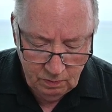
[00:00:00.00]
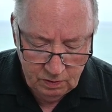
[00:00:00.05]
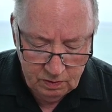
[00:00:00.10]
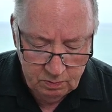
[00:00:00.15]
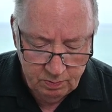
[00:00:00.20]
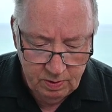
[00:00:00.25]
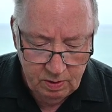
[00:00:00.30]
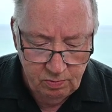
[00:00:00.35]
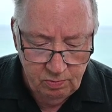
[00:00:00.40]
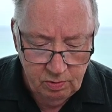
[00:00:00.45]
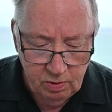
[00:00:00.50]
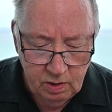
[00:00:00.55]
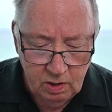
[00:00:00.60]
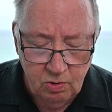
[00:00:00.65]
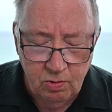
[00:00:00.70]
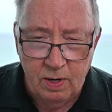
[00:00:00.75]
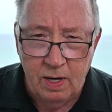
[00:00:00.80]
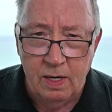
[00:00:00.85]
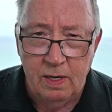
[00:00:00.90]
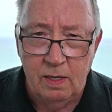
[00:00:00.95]
It's been really
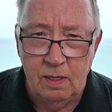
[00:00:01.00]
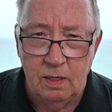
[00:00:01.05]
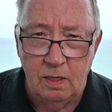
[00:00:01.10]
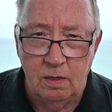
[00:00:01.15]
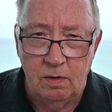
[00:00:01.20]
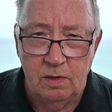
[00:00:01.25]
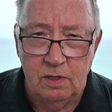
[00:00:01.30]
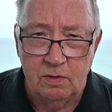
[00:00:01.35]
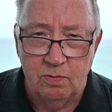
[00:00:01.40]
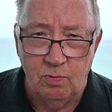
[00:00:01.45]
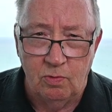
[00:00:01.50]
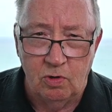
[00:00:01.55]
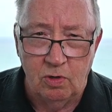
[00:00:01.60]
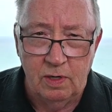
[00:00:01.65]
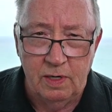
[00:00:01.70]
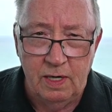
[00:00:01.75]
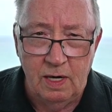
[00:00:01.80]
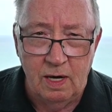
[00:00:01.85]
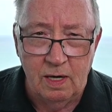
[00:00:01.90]
quiet here all this morning.